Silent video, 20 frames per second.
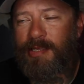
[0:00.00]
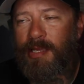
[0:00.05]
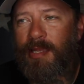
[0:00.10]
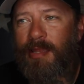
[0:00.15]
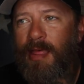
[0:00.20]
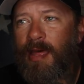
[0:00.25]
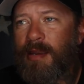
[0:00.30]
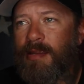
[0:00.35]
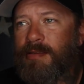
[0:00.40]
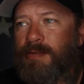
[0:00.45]

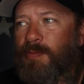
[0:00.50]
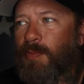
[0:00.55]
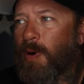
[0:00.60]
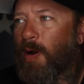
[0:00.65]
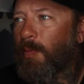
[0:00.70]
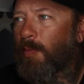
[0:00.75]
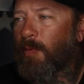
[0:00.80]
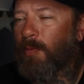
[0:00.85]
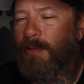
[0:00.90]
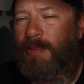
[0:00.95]
and that is
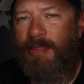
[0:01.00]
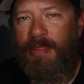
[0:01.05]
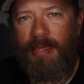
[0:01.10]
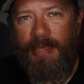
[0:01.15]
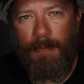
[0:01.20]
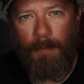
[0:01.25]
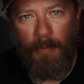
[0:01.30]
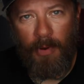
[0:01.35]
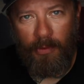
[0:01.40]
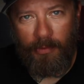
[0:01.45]
probably
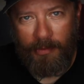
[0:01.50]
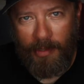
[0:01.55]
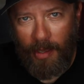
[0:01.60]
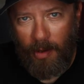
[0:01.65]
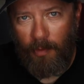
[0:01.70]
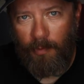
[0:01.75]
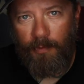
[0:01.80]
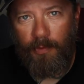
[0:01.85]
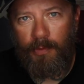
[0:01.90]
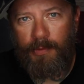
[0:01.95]
the most
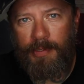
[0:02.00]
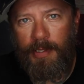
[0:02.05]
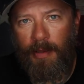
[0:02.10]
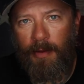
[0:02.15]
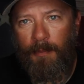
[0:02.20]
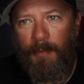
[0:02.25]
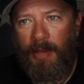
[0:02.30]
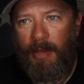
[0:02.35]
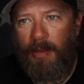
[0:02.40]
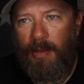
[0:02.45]
helpful
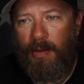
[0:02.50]
tip